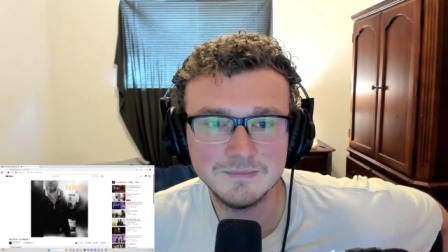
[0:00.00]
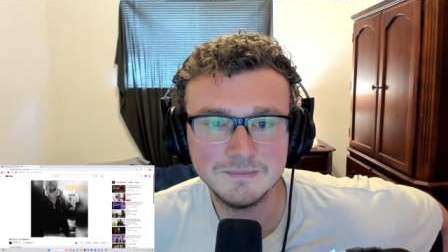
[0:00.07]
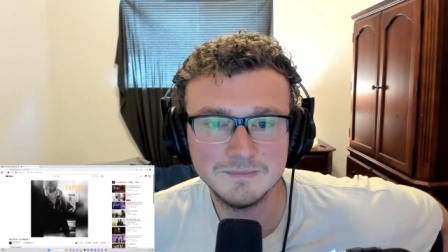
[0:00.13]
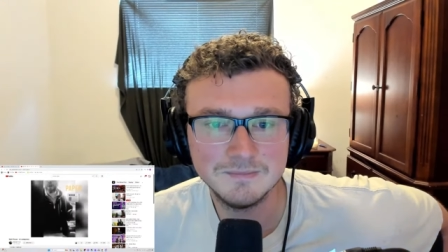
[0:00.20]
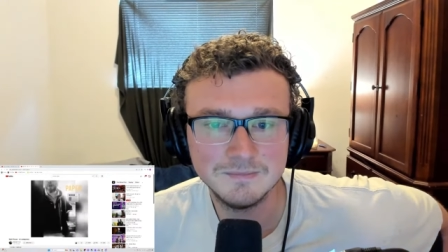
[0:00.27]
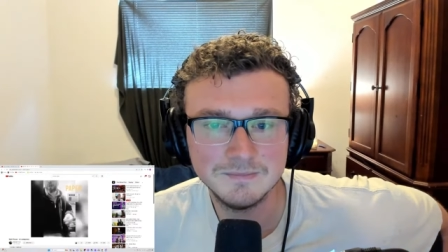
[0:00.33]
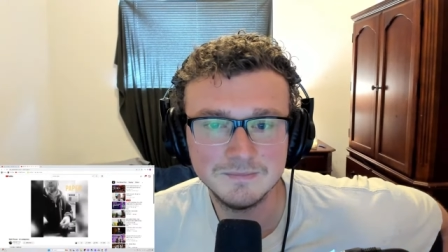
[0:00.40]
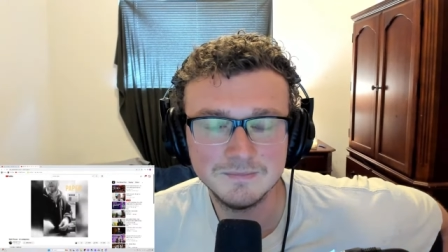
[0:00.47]
per
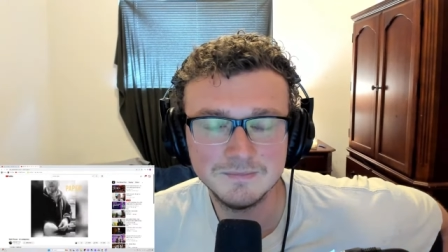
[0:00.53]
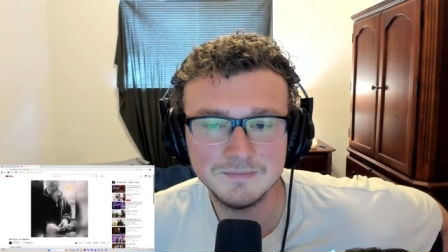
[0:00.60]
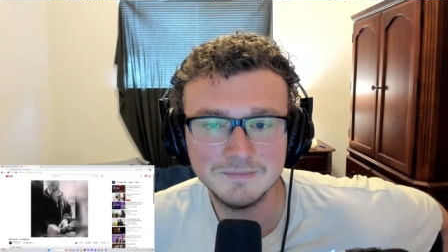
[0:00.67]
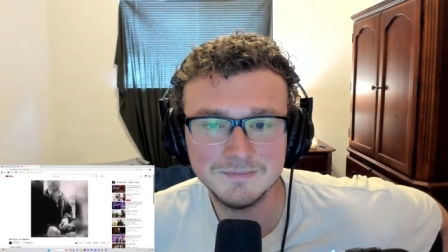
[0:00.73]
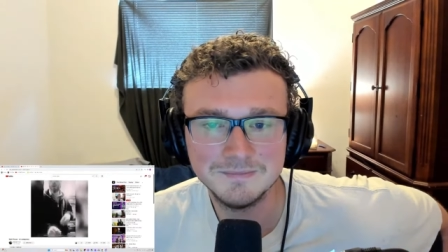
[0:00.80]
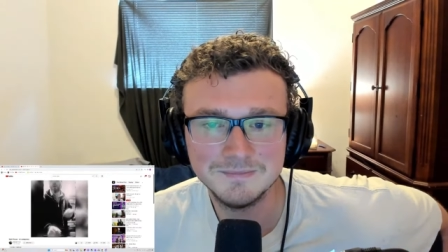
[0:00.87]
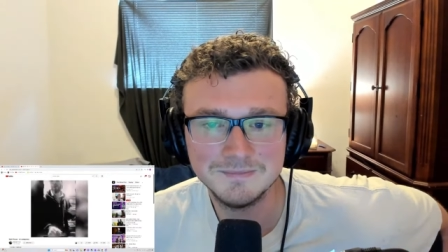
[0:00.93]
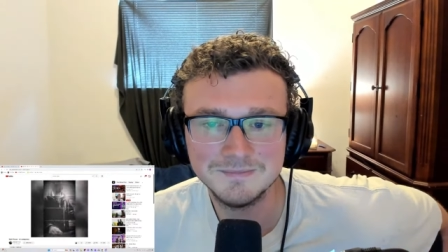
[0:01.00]
view.
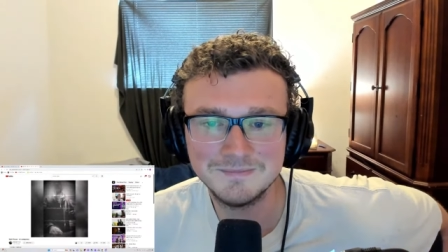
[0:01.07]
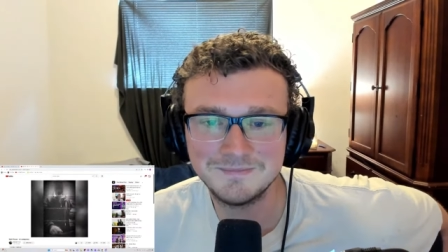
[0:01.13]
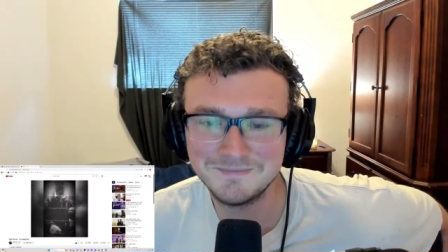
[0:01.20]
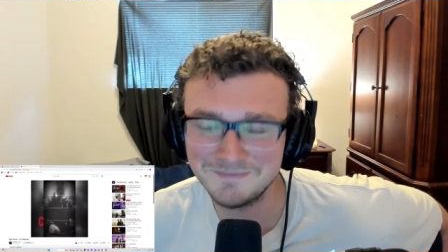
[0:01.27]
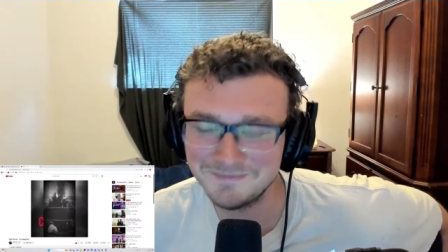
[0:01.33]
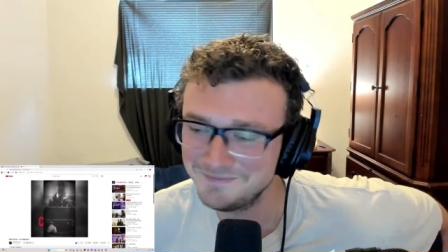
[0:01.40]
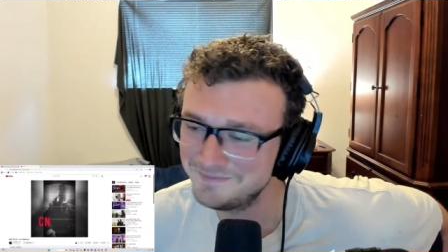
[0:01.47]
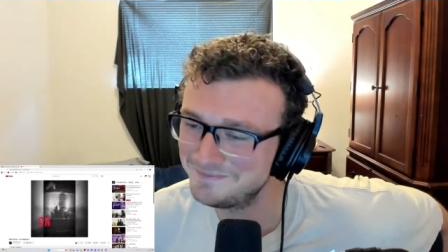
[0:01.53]
Do you
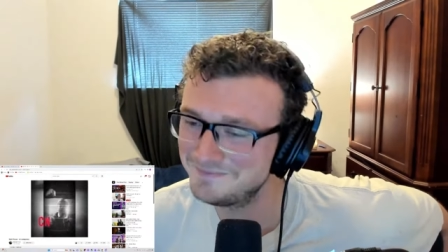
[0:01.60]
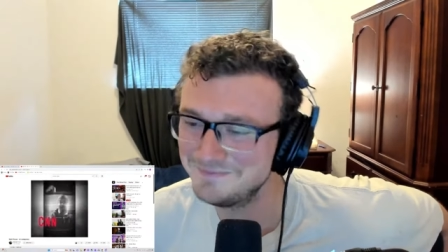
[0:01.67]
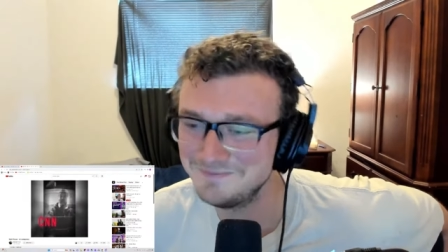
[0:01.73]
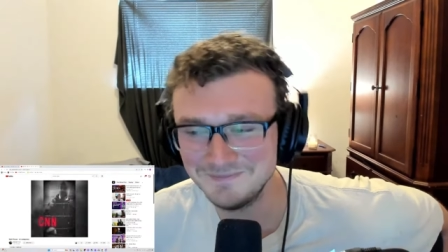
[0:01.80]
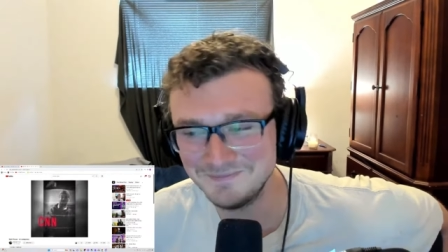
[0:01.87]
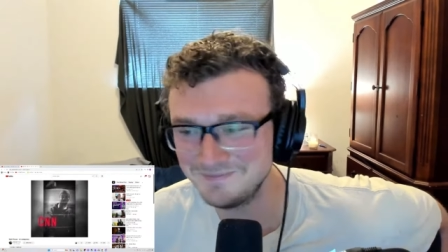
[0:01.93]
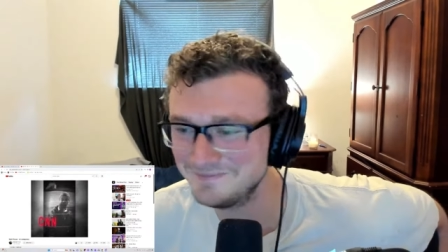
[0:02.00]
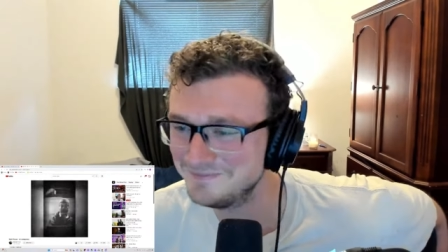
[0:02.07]
see an end to my
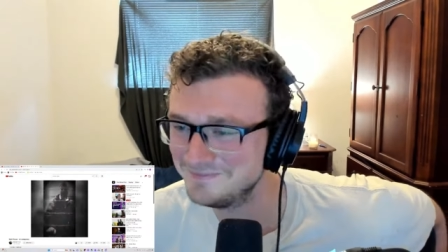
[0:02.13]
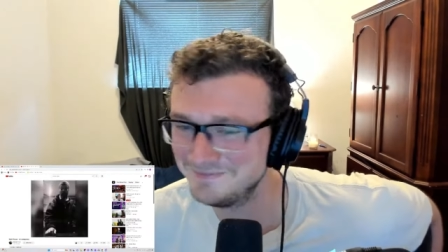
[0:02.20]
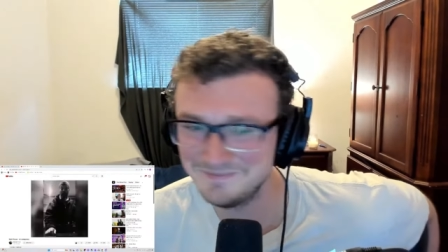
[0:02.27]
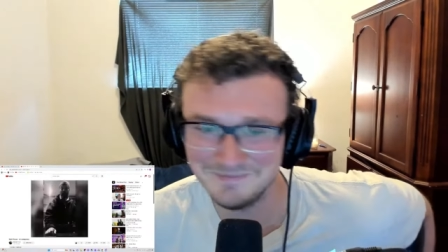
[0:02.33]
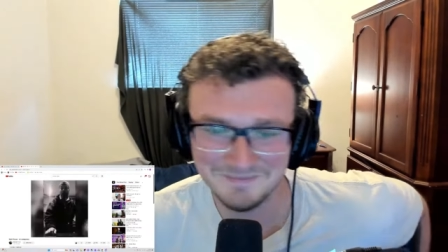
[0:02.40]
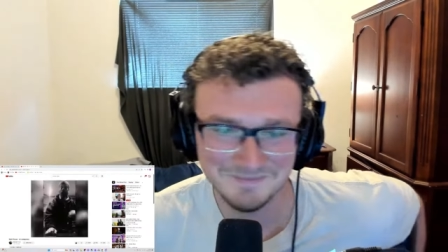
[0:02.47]
reign?